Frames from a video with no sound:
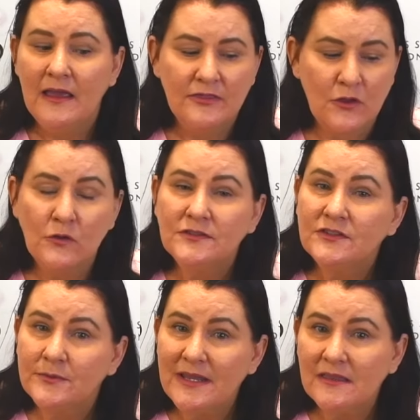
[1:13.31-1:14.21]
those
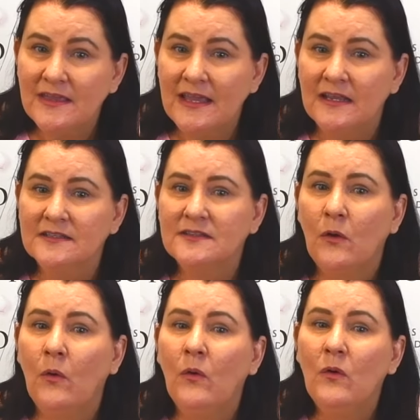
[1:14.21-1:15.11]
three things
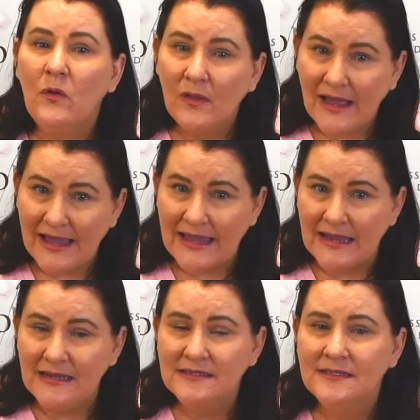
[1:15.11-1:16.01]
all
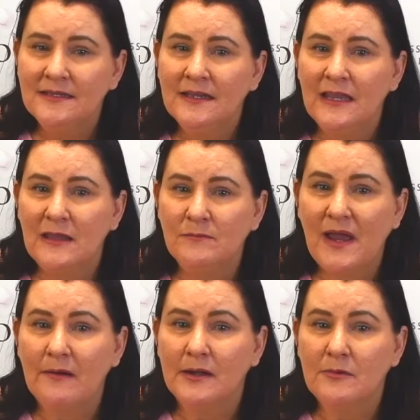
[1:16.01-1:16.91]
aid in
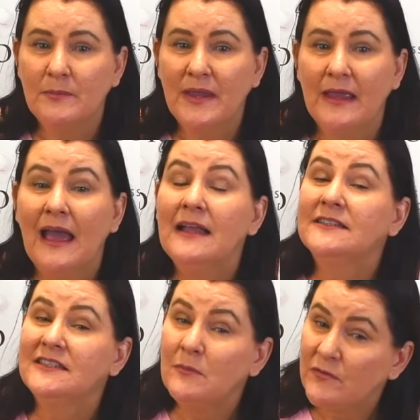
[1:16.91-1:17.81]
barrier repair, and
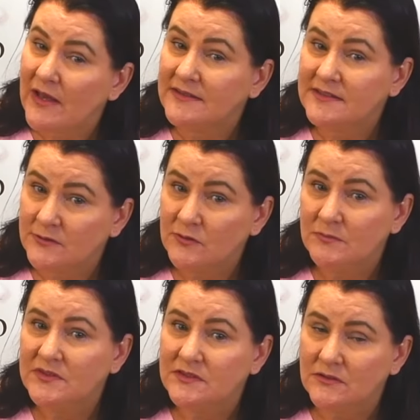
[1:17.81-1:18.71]
some of our
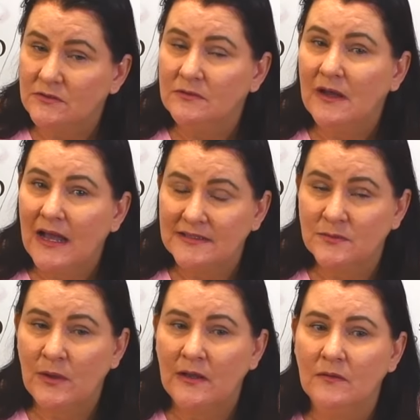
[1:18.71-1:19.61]
serums do as
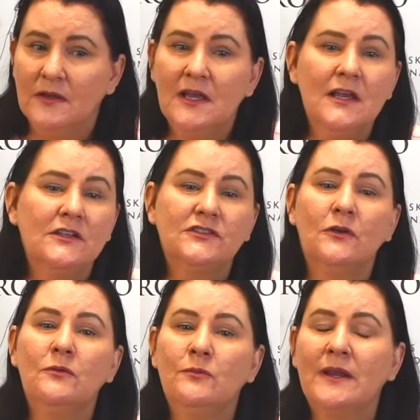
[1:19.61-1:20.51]
well.
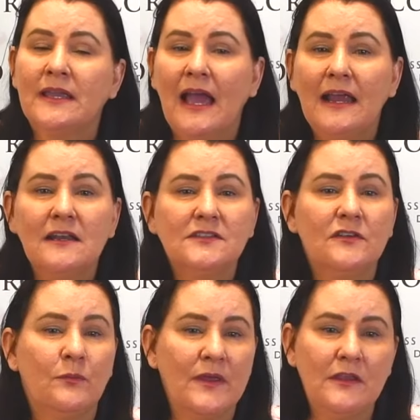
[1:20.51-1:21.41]
So regardless
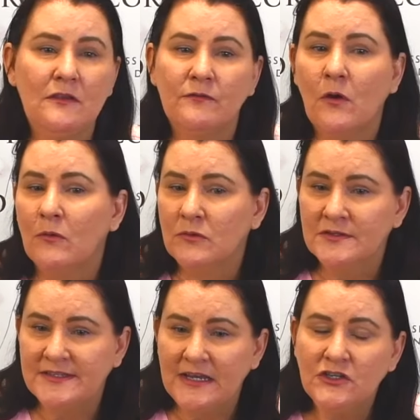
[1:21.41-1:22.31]
of whether you've got
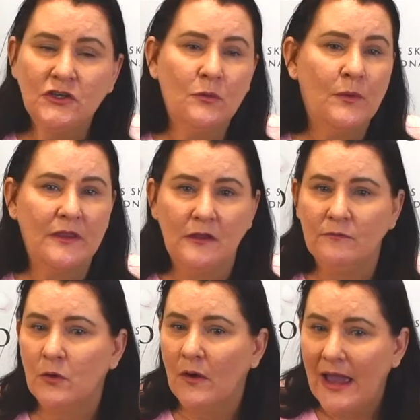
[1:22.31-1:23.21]
rosacea, whether
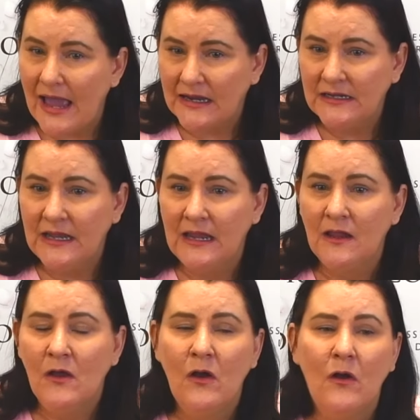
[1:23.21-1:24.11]
you've got
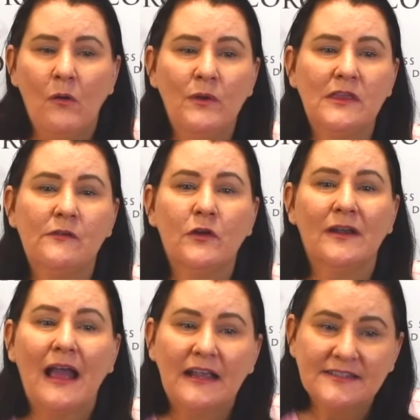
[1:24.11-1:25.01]
acne, or whether you've
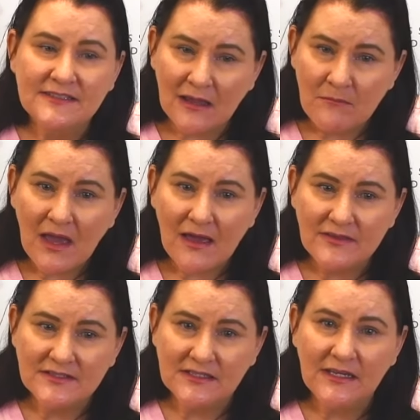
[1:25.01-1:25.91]
got some
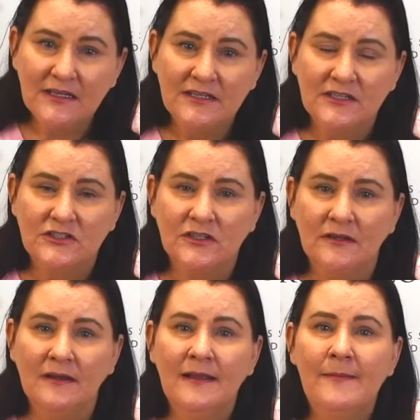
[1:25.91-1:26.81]
other skin
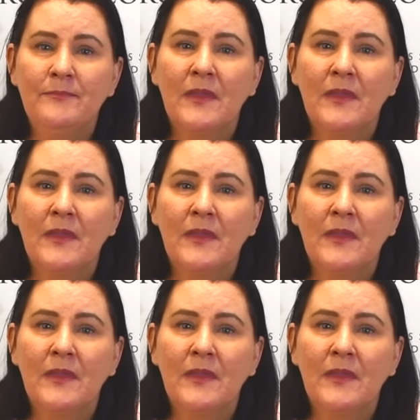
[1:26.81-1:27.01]
condition,